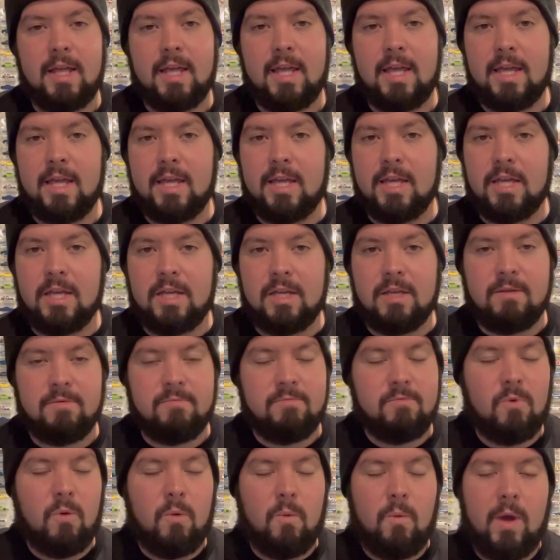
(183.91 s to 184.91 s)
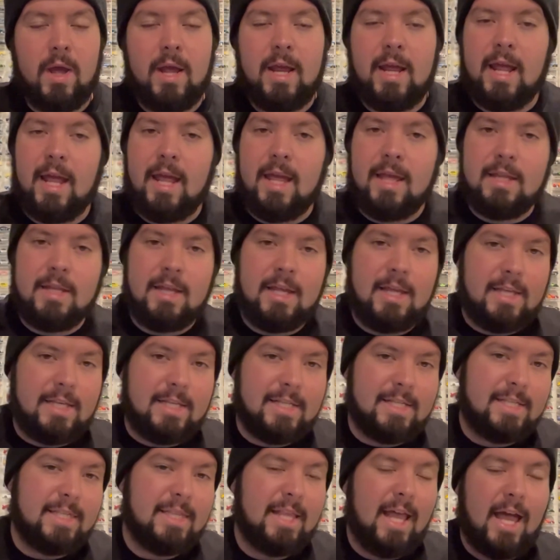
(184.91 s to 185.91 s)
He went and he
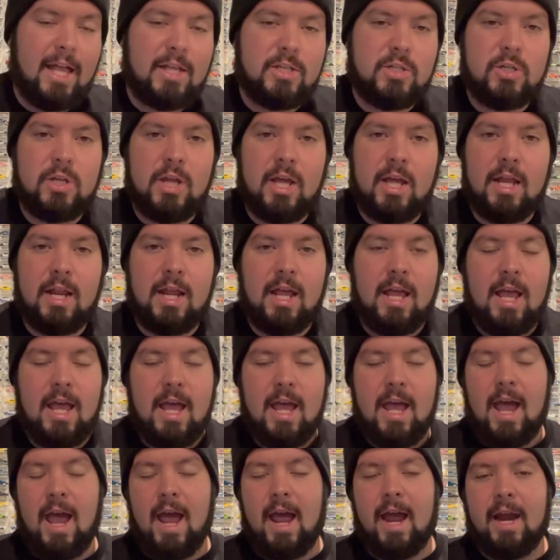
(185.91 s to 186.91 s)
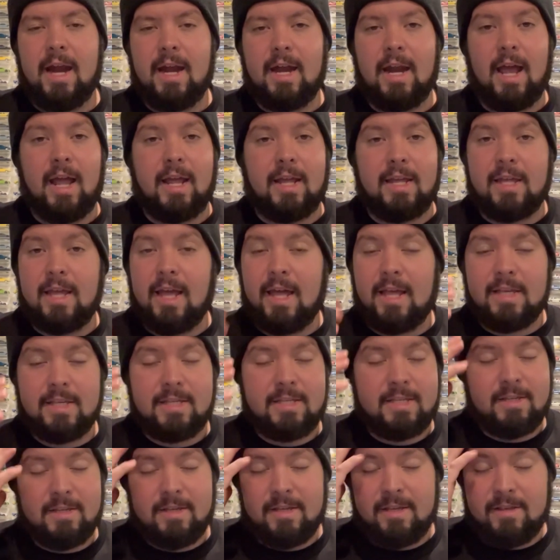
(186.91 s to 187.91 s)
snatched it, and I
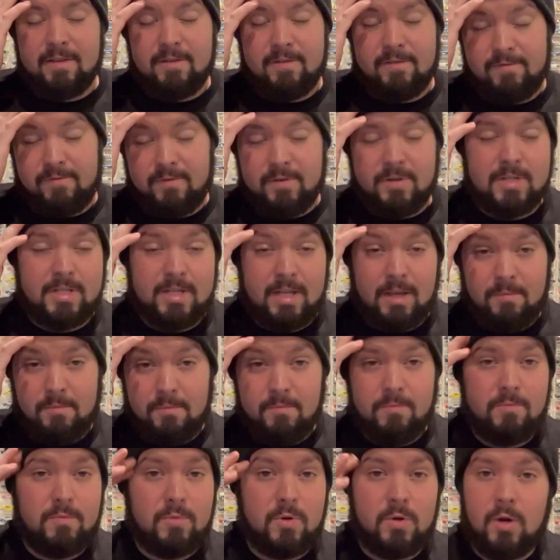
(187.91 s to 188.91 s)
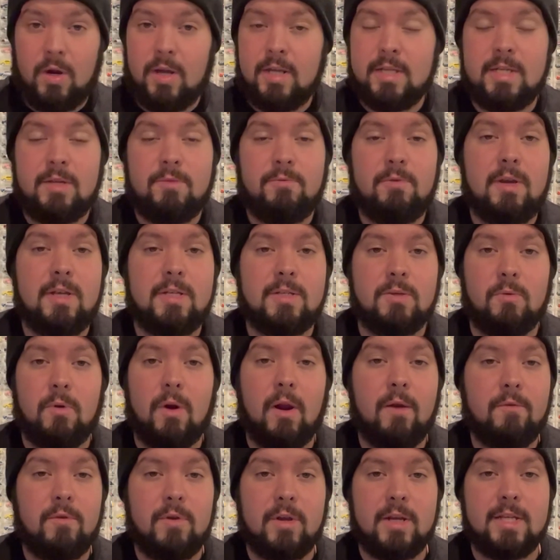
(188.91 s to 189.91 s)
guess for some crazy reason,
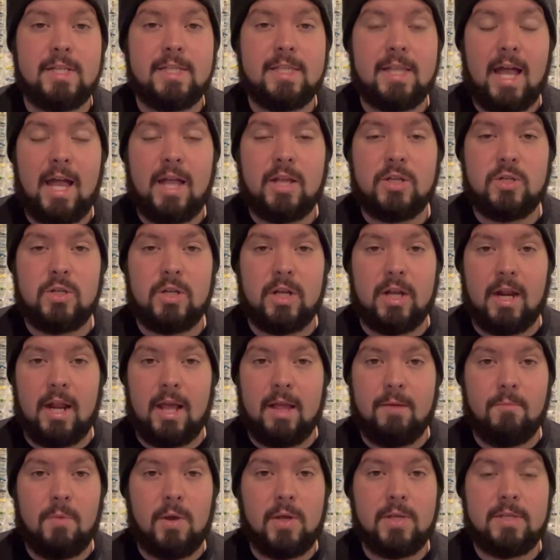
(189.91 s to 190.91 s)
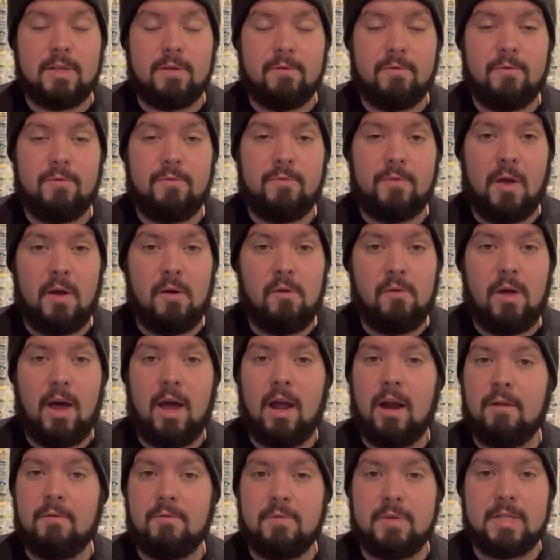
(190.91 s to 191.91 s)
whenever he snatched it, it must have fell
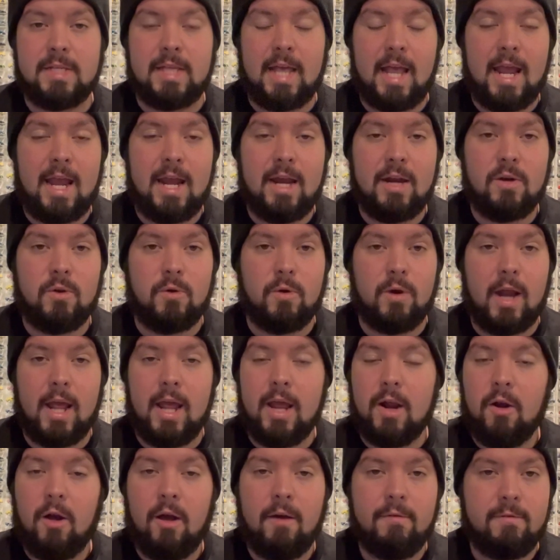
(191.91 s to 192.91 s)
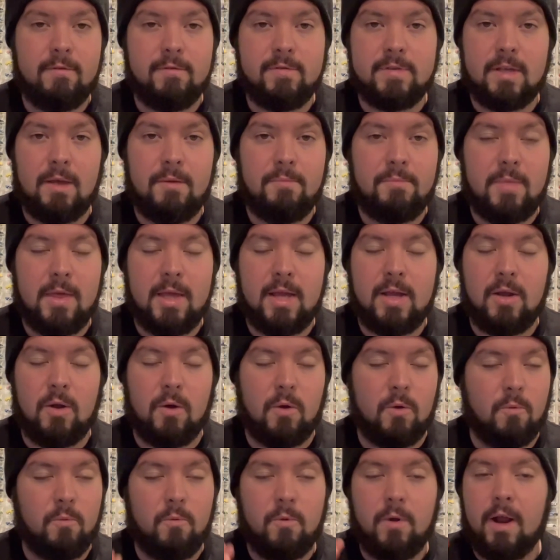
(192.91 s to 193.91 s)
out of his hand or it hit off of something
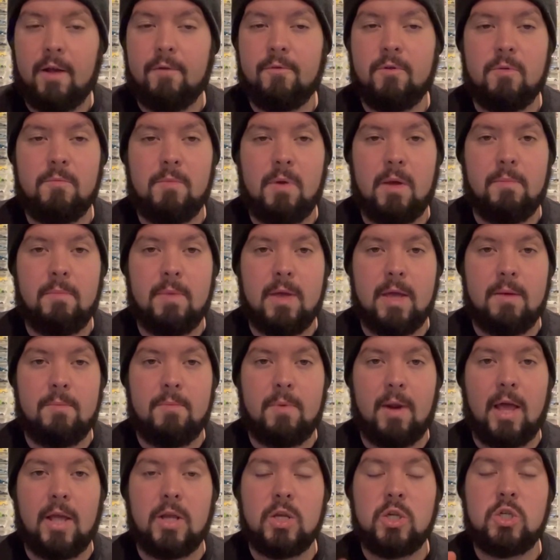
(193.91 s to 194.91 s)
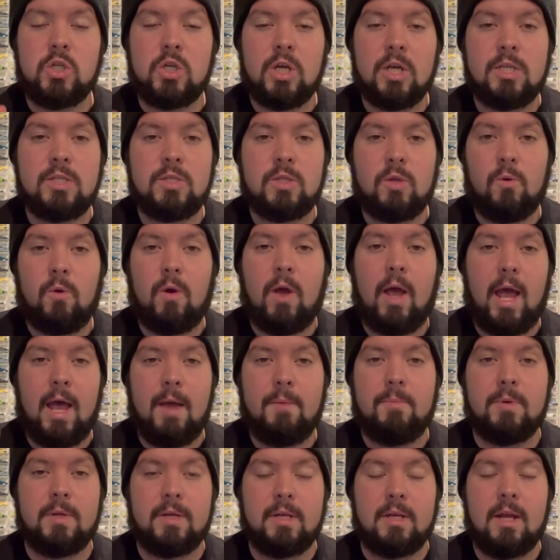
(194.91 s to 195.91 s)
or whatever it may be, but I just so
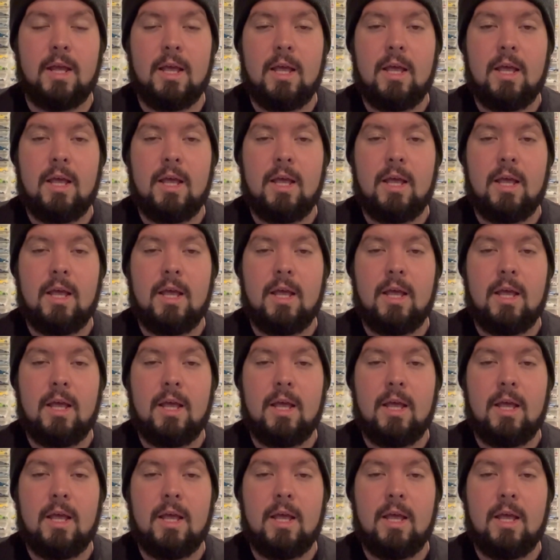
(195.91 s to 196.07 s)
happened